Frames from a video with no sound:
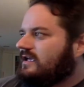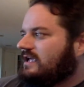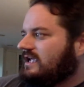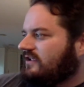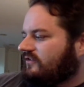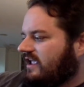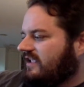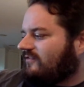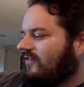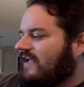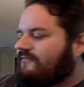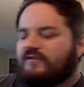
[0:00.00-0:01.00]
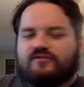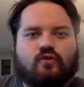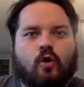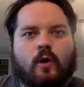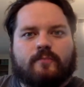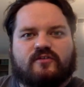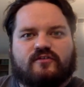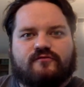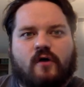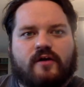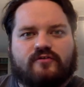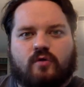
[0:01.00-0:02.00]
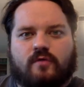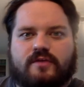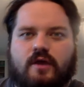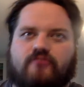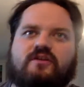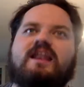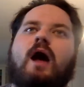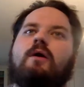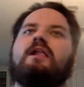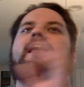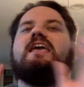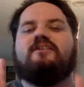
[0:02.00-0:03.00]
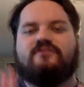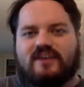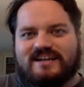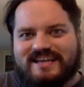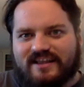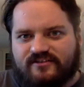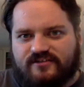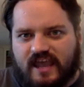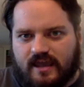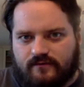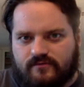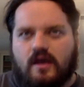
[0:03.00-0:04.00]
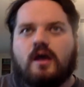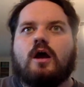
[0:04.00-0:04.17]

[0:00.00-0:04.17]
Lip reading: His lifeless corpse is falling toward the ocean. Now, he's going to get saved.